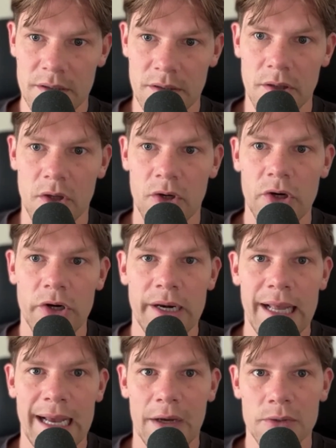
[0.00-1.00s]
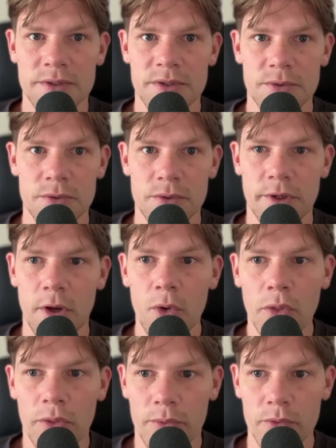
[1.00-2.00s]
learn how to go
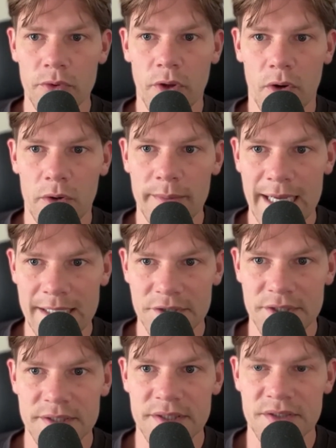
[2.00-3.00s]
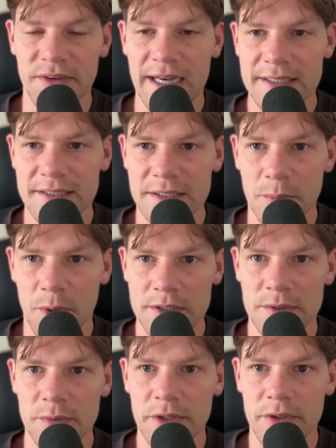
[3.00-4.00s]
through the arm actions as fast as he
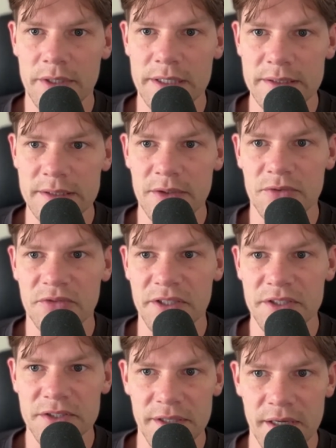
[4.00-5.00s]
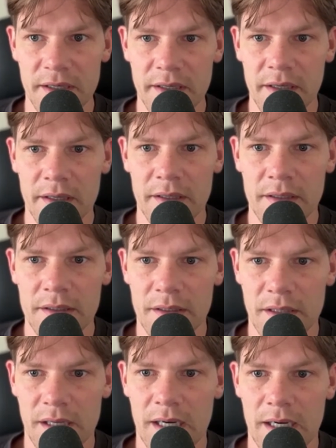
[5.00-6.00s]
possibly could and still finish the dunk
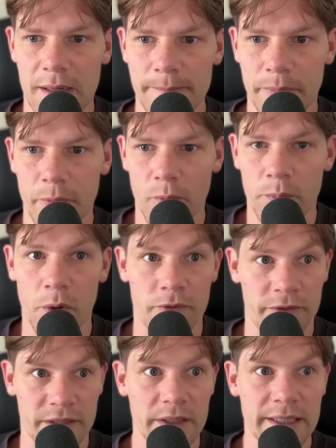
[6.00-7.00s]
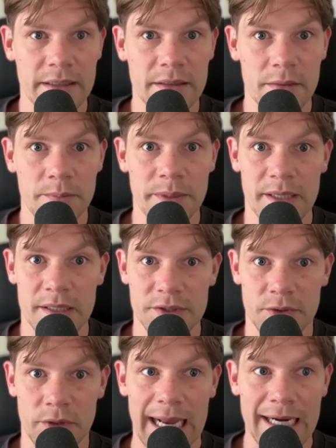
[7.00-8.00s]
uh, perfectly because
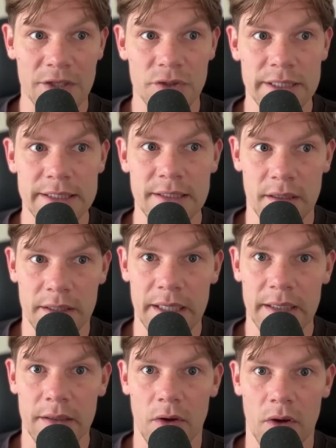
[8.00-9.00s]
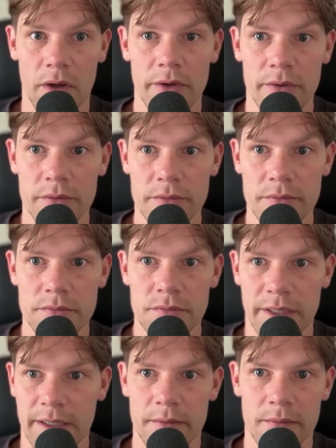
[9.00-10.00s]
you're actually dunking on
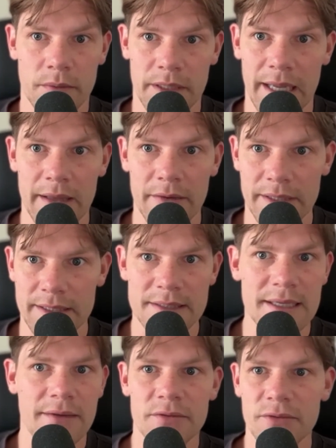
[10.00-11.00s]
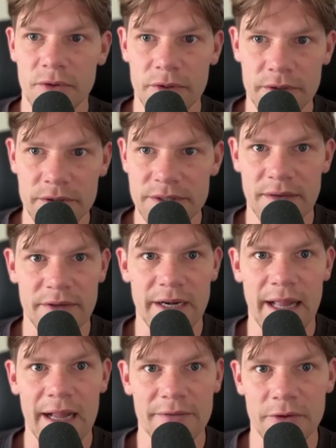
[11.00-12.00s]
like again like a 7 foot or
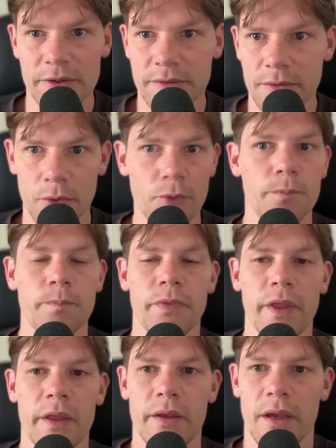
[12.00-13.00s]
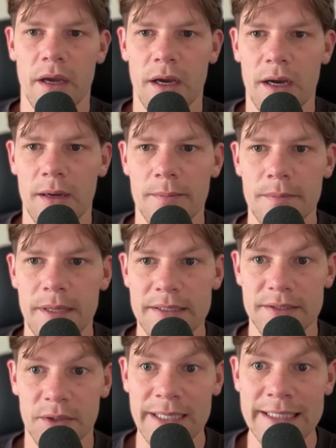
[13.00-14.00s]
7.5 foot hoop.
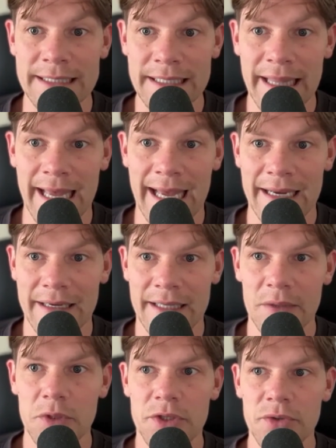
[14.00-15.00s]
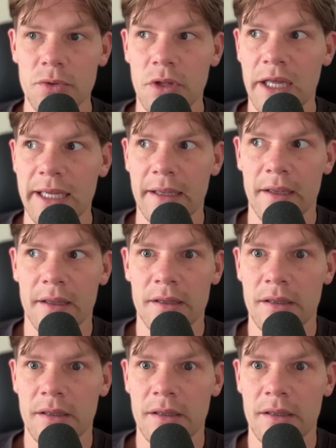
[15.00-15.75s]
And so he did that. He would do like